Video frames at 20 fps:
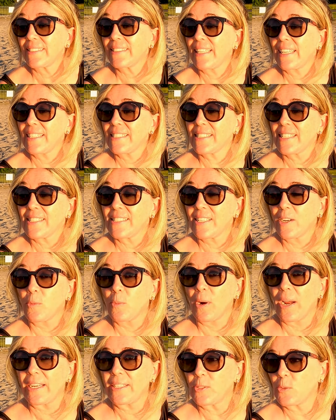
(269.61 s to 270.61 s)
this is the
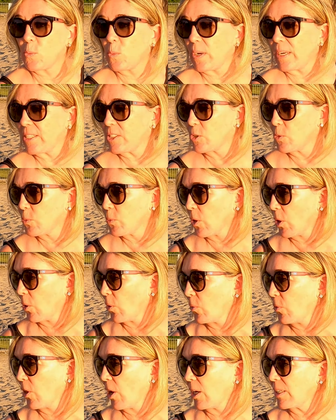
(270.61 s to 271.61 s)
right way to
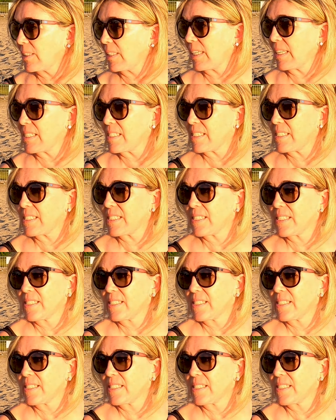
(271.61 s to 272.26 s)
roll, not this.